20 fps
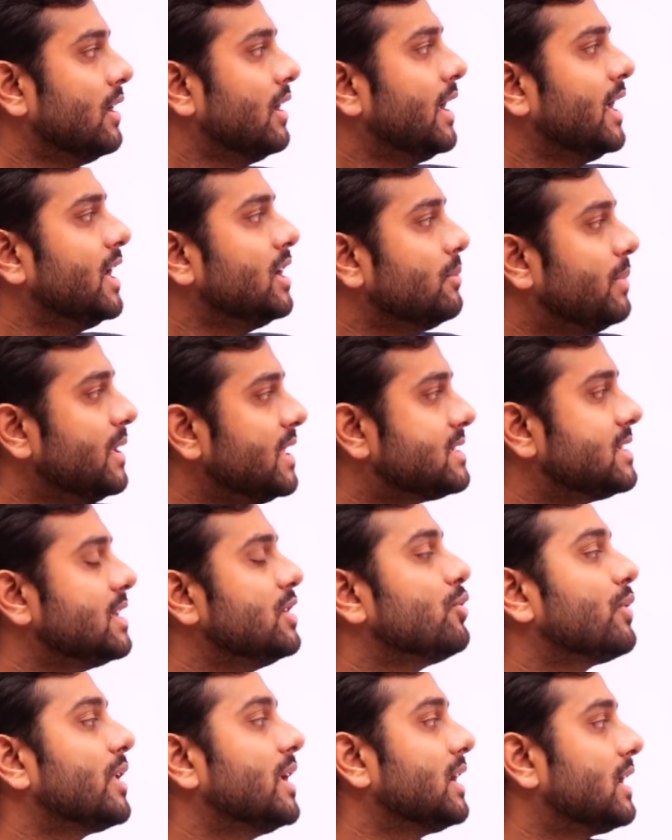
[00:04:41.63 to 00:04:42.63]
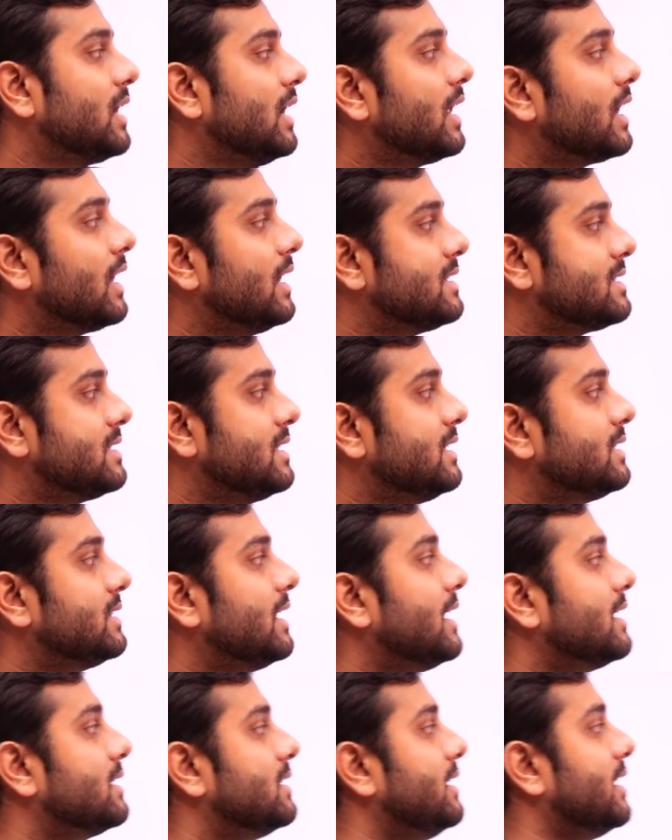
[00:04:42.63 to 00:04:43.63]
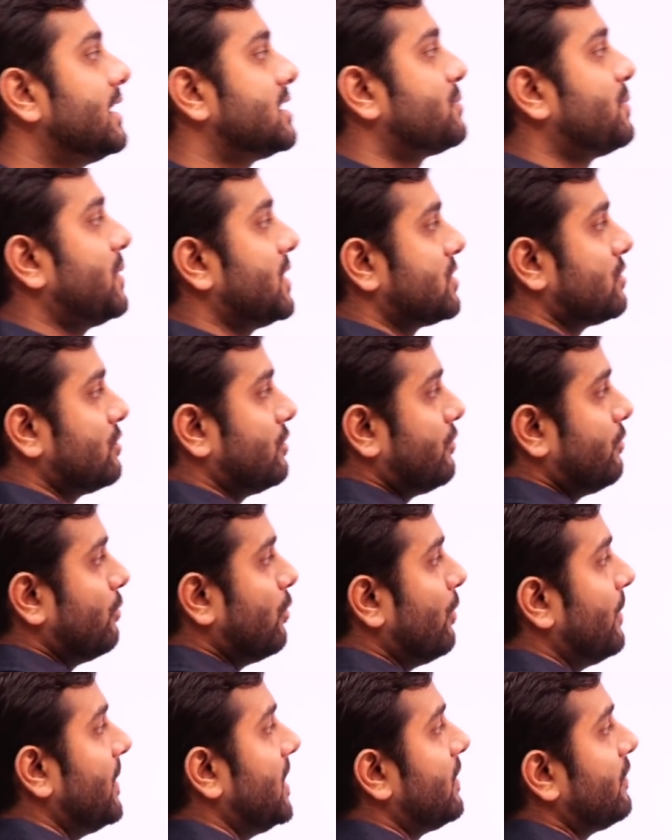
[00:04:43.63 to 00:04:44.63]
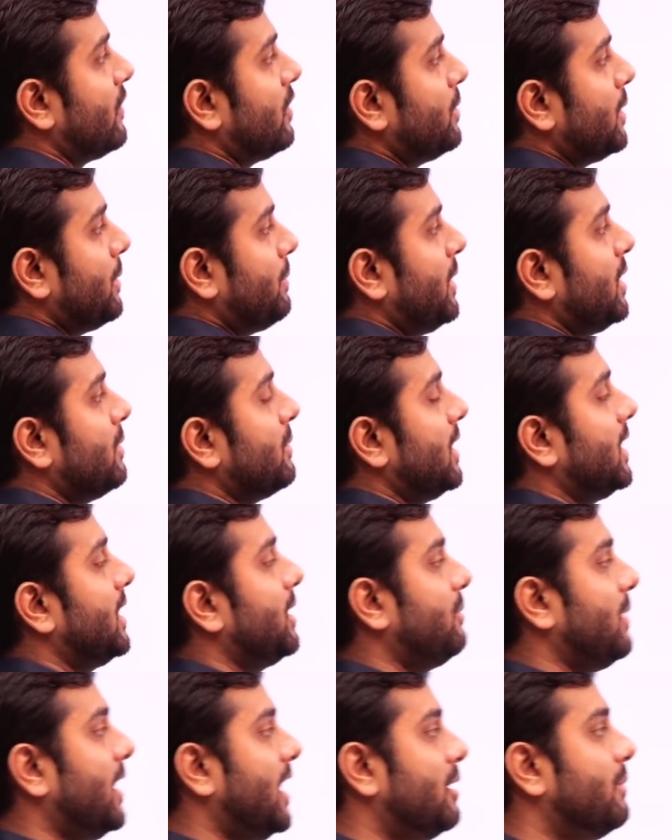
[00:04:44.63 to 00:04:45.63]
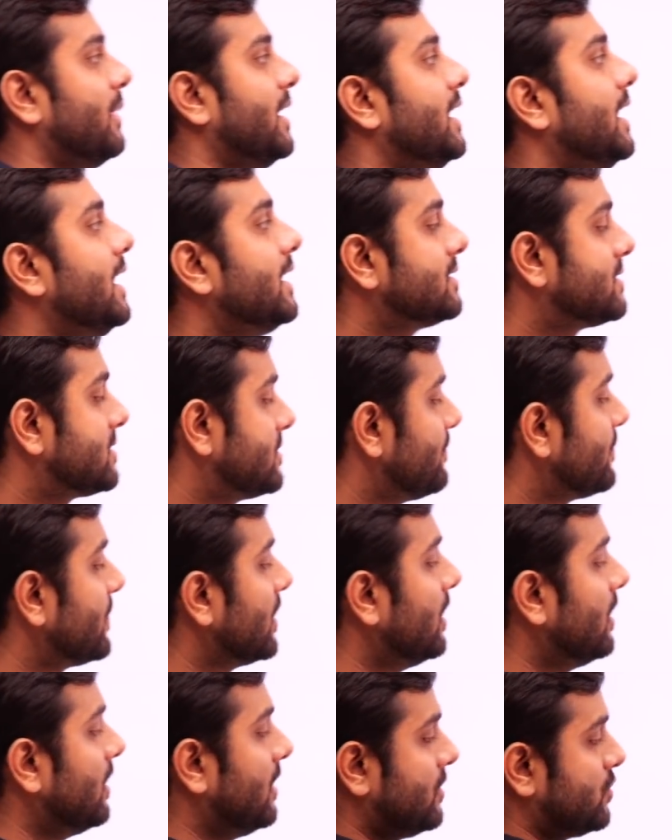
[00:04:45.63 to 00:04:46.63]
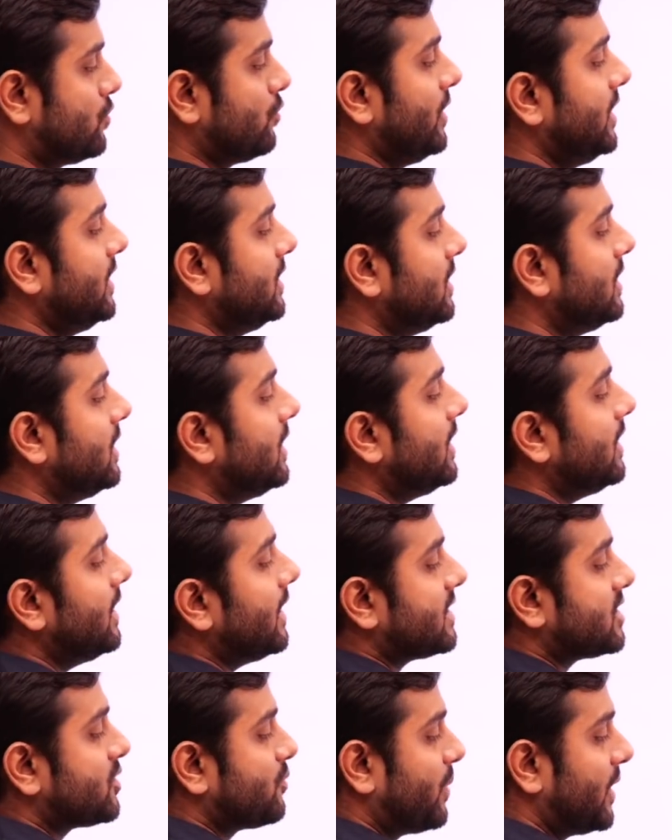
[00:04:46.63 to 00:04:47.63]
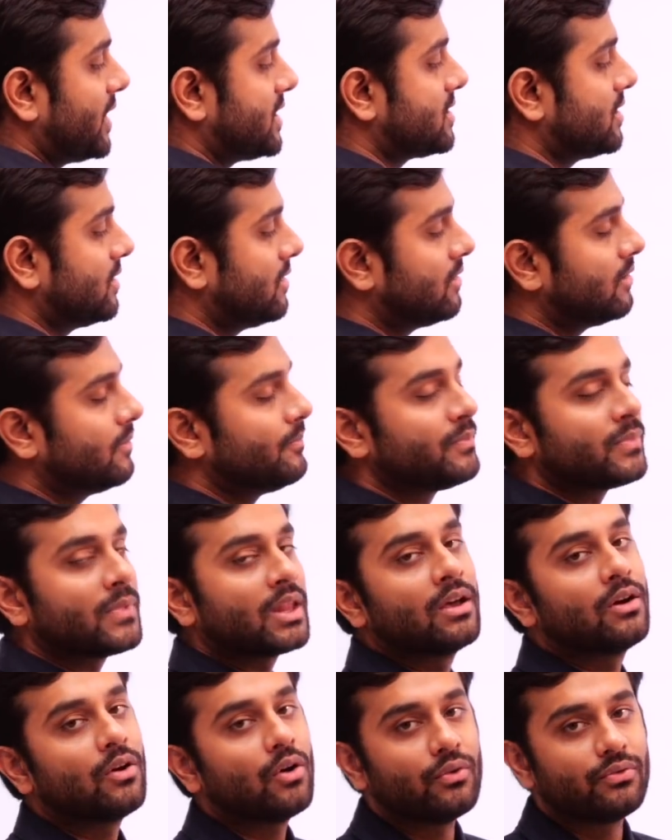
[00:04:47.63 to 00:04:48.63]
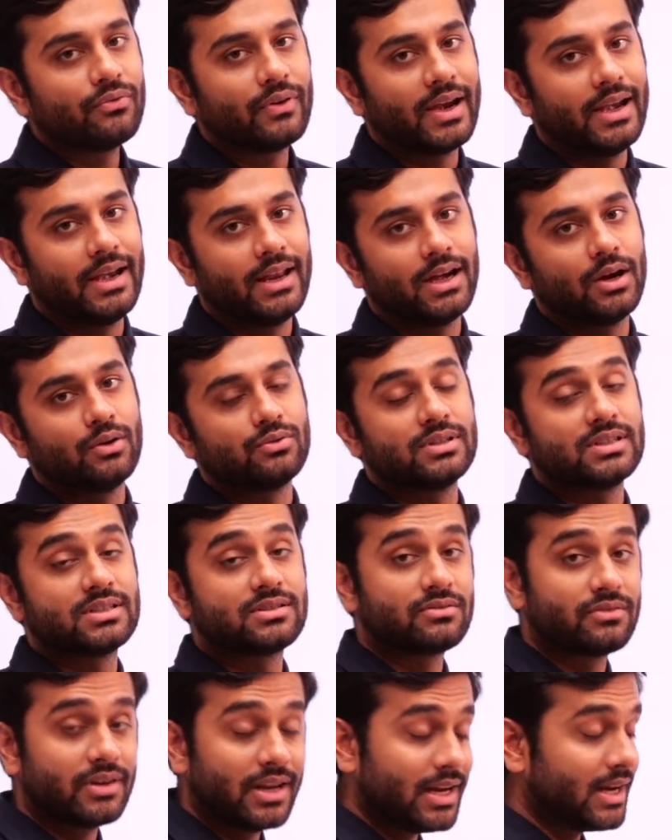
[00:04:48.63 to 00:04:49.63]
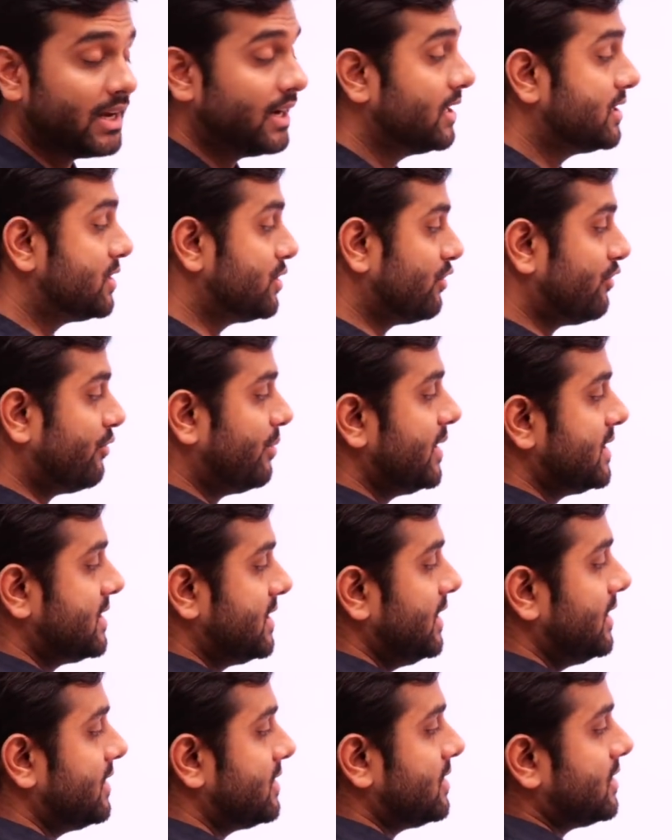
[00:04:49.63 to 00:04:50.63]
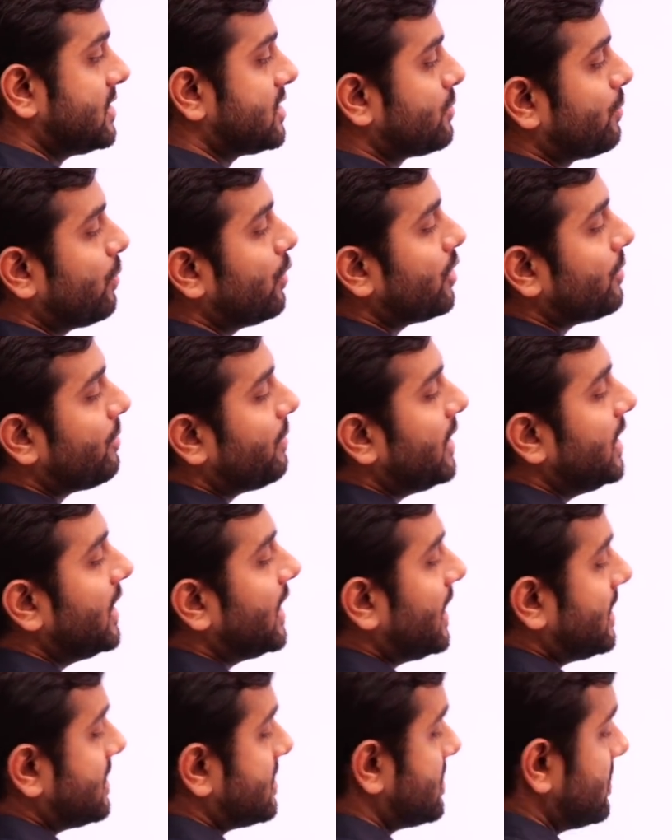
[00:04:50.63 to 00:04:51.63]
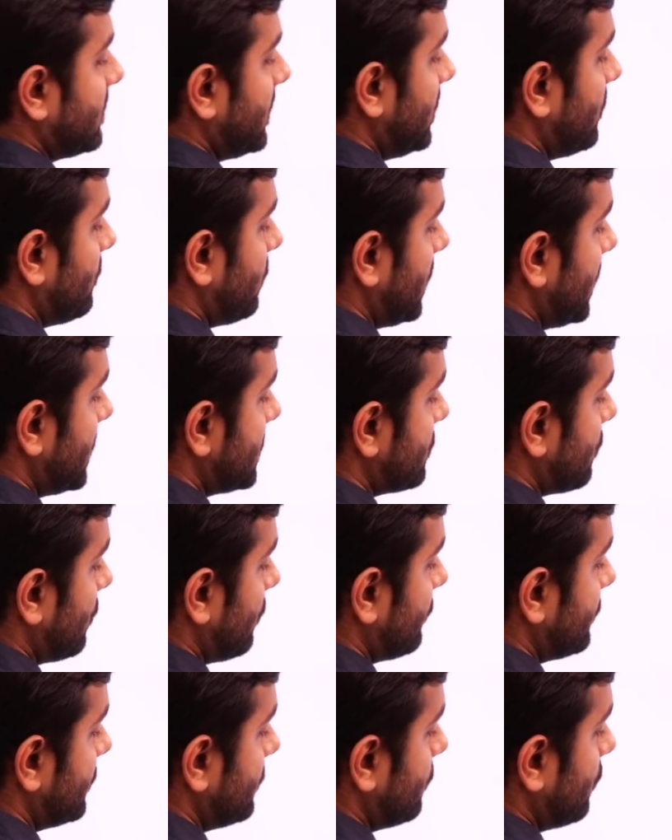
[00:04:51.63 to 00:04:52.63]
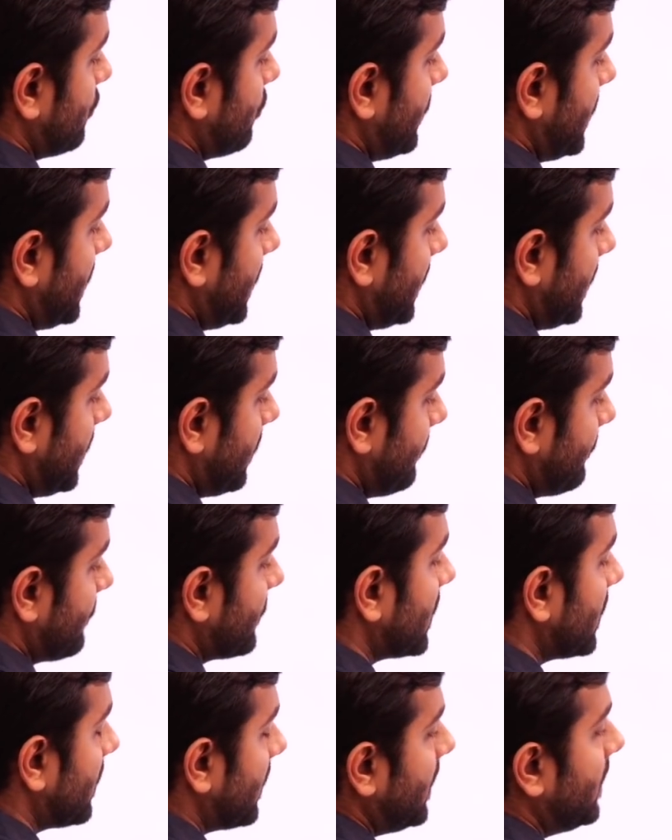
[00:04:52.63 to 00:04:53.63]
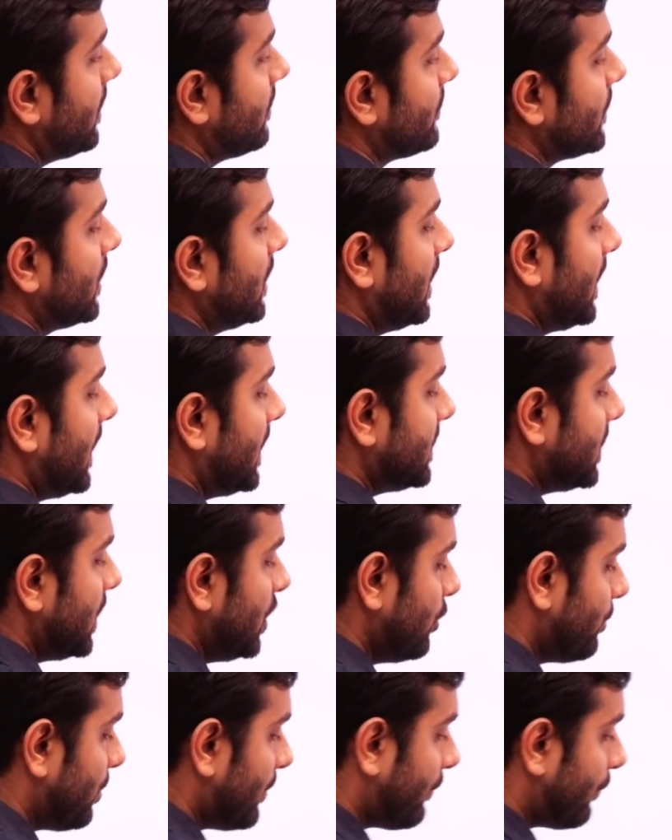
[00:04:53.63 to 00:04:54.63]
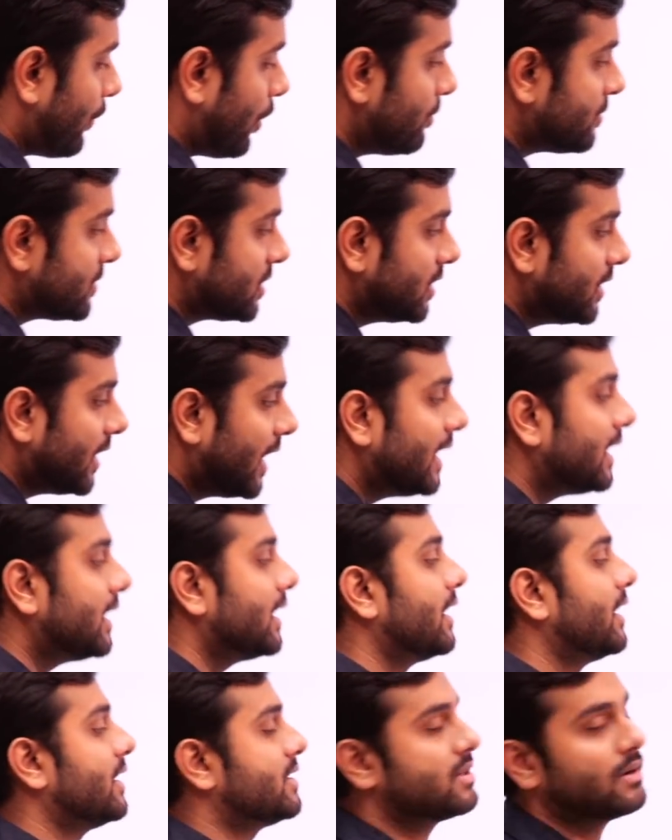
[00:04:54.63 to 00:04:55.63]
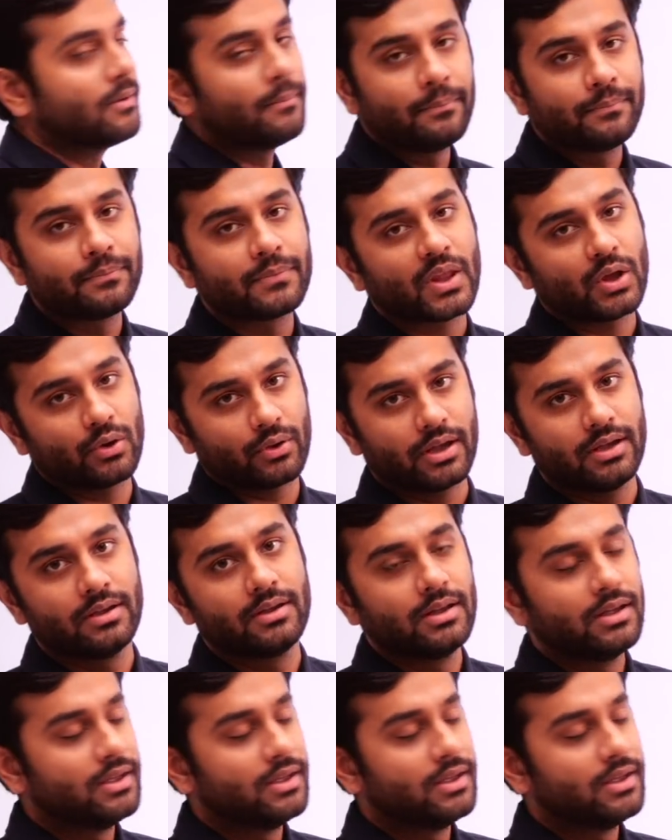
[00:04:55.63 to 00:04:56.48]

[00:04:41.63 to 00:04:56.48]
In BC, you can clearly see that the expression of moment will be P multiplied by X. So in the expression of finding out the strain energy of BC, just put PX in place of the moment here, right? And then you perform the integration, okay?